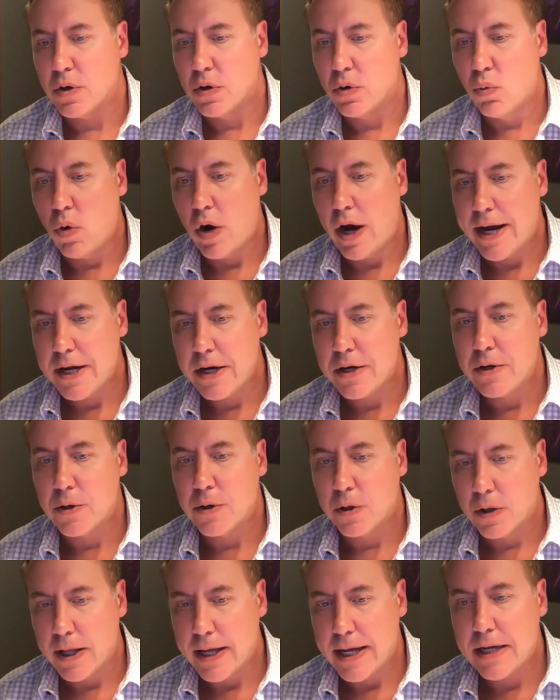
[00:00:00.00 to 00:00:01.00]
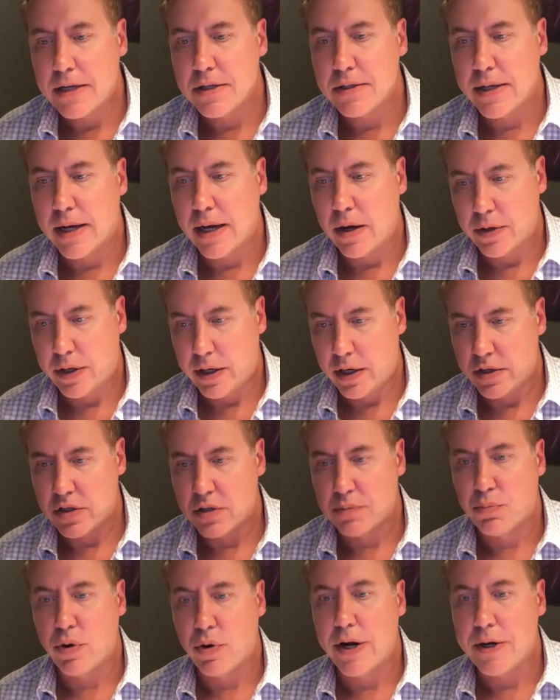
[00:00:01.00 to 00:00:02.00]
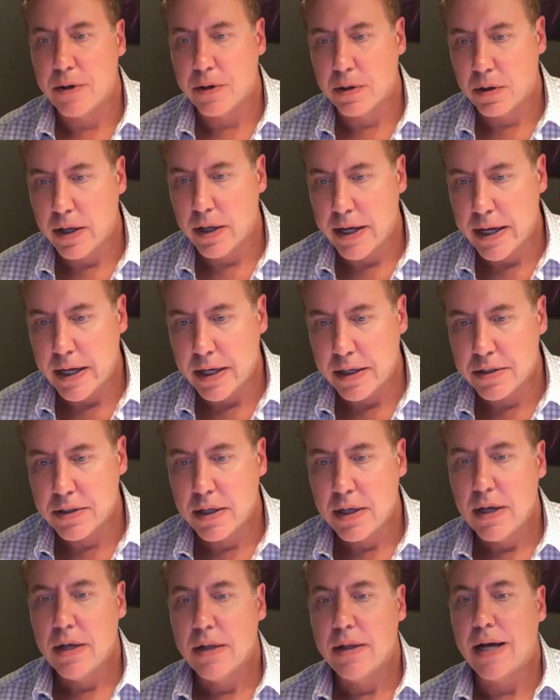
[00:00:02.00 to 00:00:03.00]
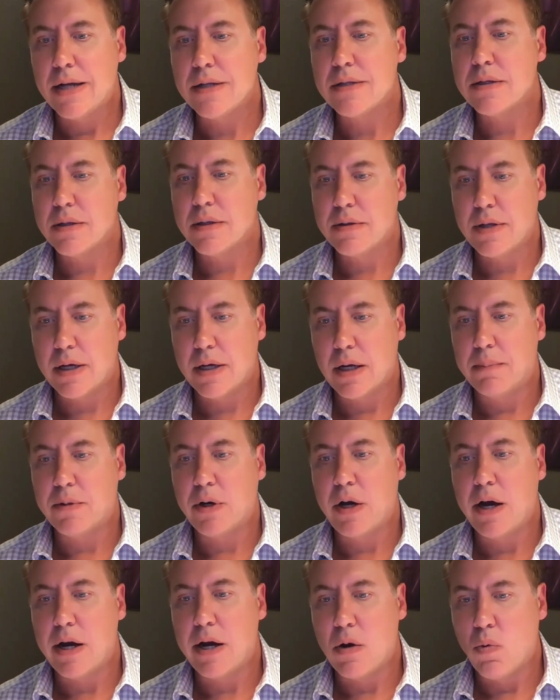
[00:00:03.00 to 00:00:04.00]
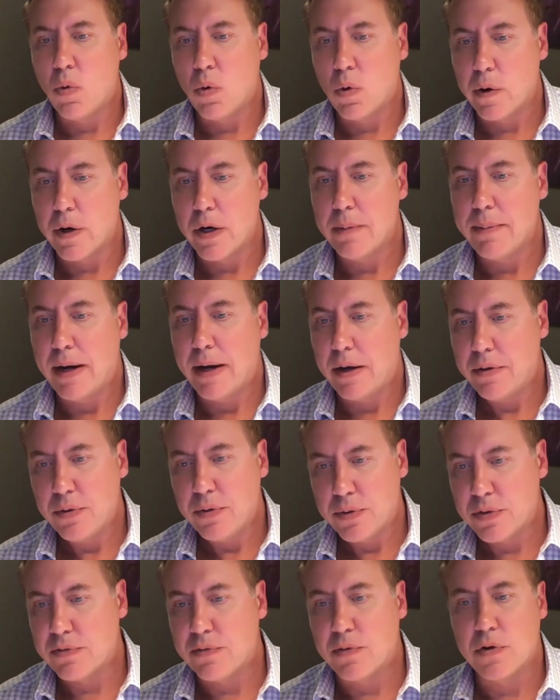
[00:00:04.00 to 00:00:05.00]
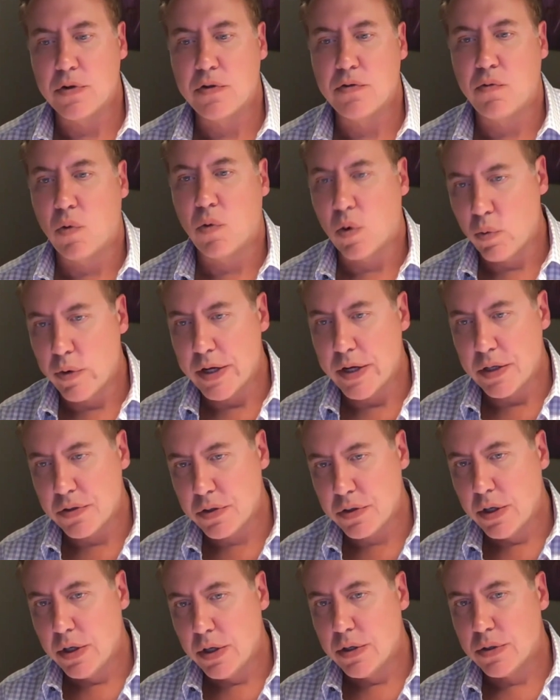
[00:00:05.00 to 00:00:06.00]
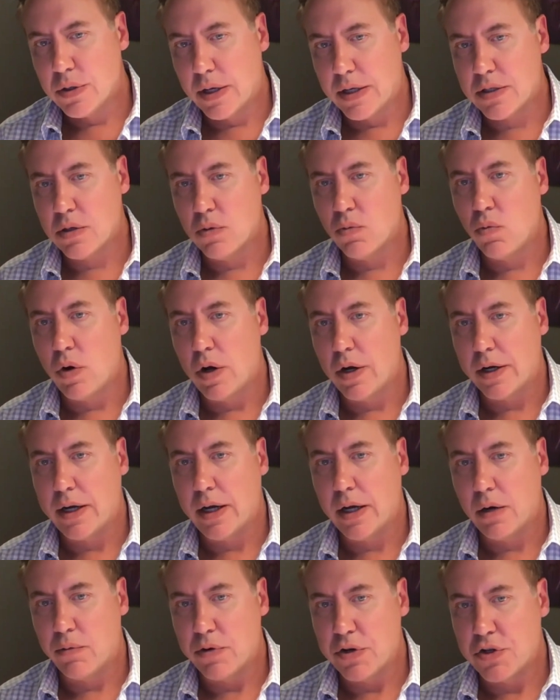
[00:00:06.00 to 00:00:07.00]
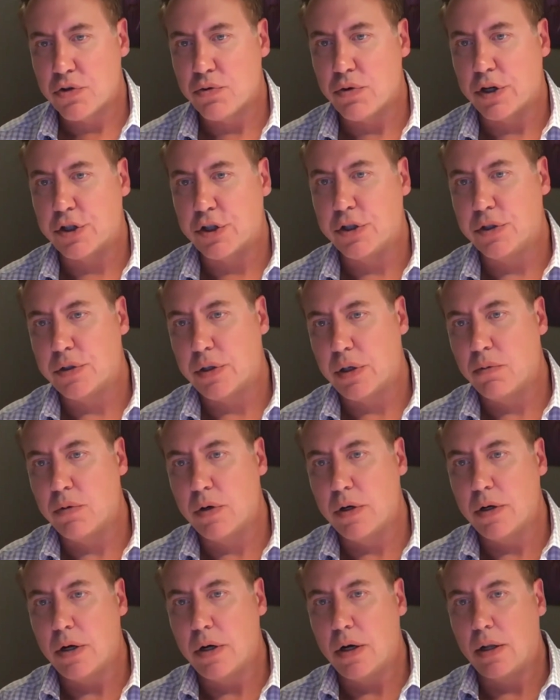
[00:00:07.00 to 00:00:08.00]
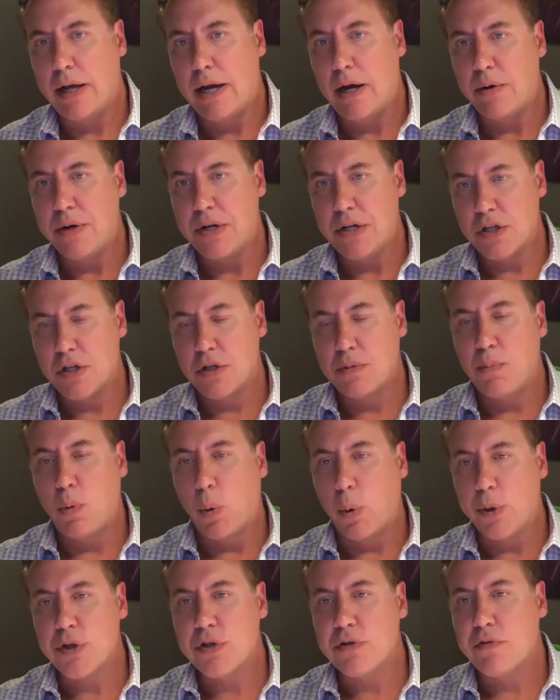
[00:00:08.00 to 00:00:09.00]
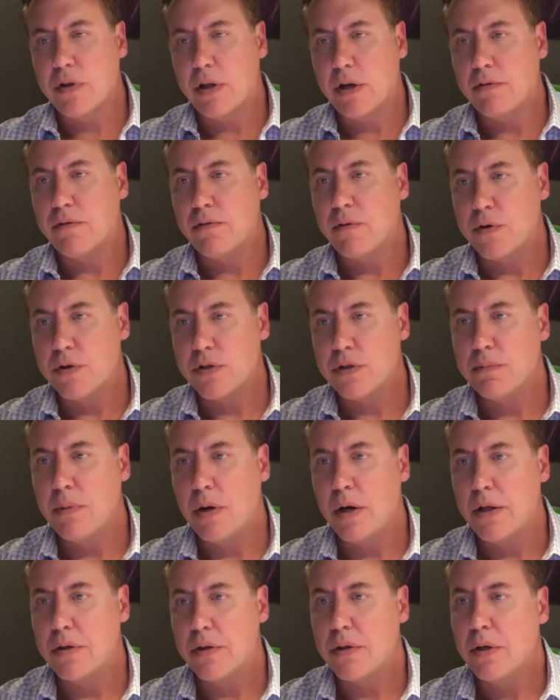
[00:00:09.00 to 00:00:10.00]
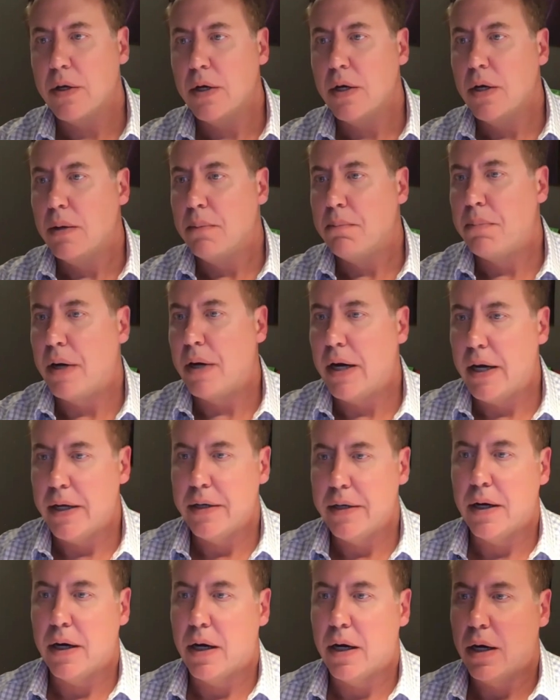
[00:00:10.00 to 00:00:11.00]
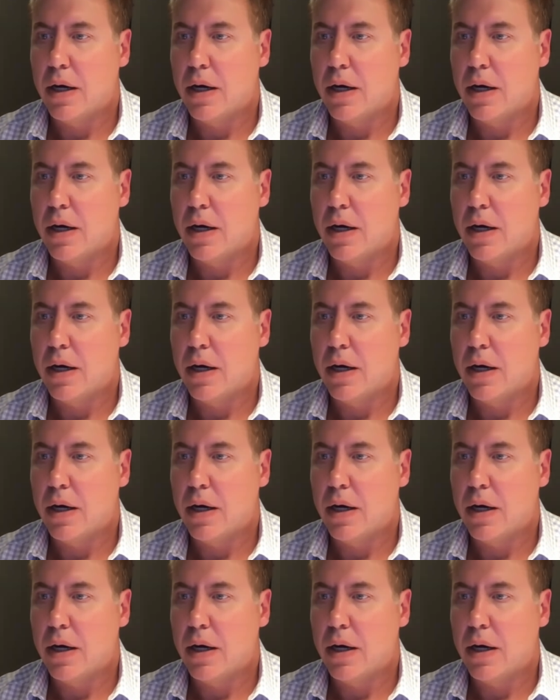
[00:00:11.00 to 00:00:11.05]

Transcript: widen your legs out, kind of spread your legs. That's the thing I'm kind of worried about in those first 4 weeks. So that's the one kind of restriction. So I wouldn't allow any sports for that first month. But